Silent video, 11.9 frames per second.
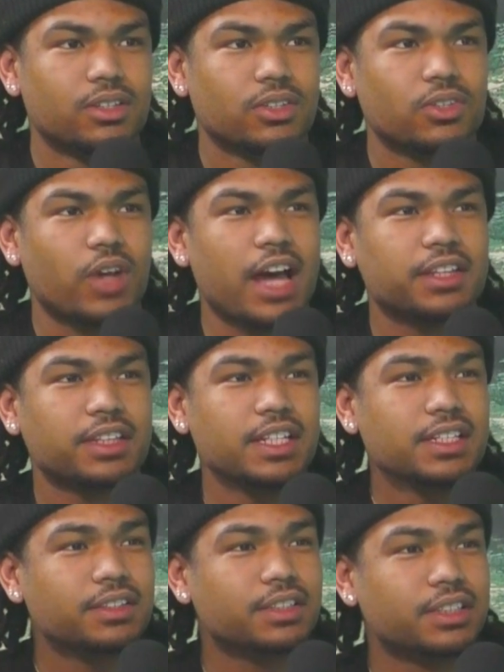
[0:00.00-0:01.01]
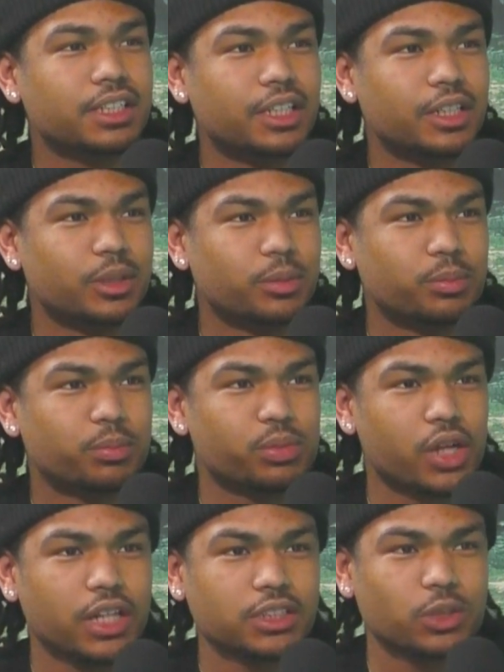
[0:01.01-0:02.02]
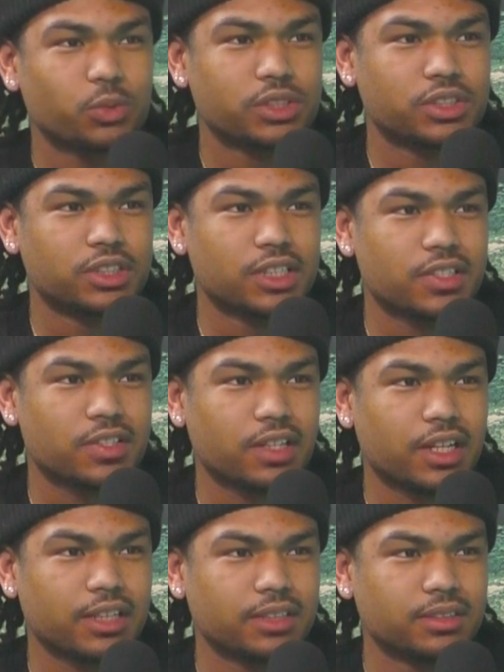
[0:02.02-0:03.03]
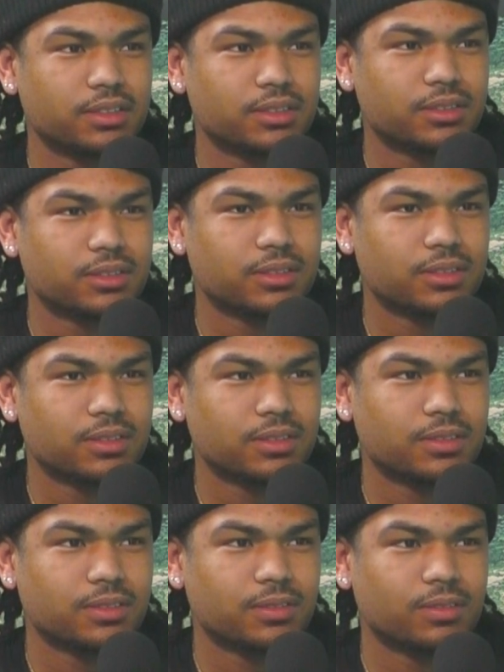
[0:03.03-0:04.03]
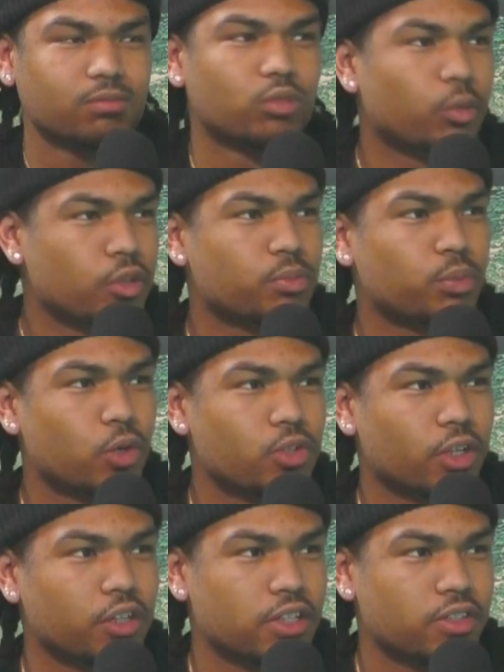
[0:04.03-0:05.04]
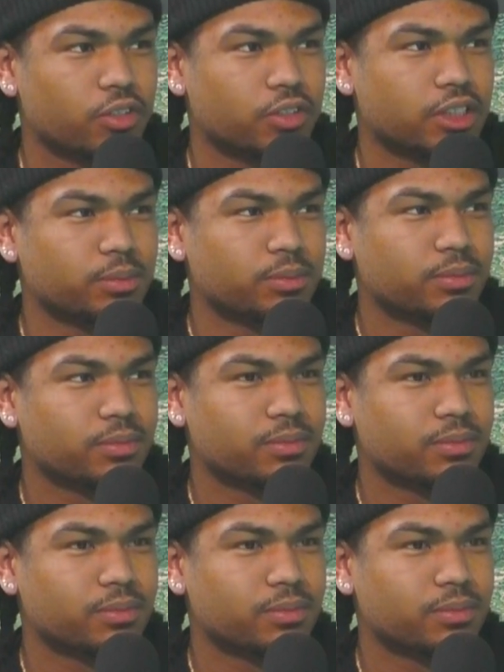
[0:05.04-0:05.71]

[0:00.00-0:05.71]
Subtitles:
So I think the project was just like what was posted on Instagram.